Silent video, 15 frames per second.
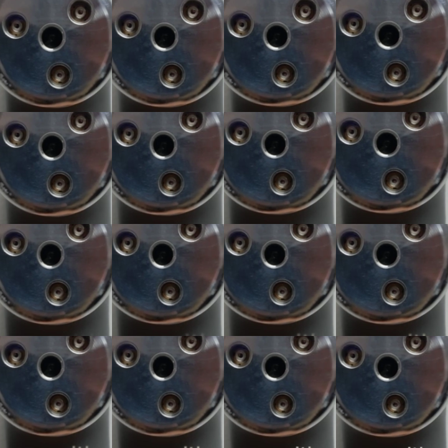
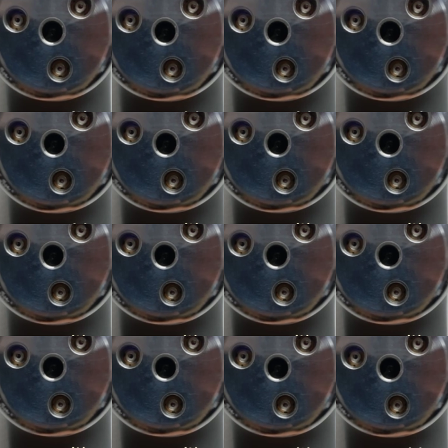
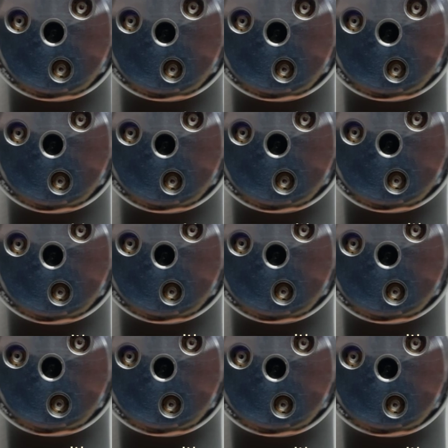
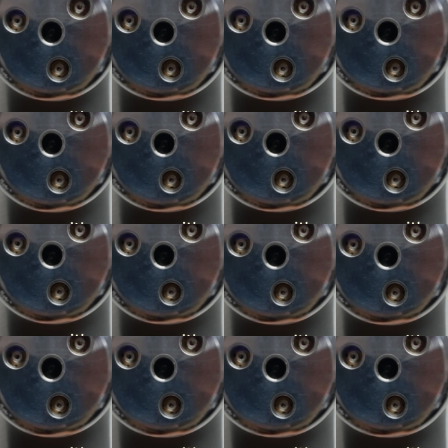No one is speaking in this clip.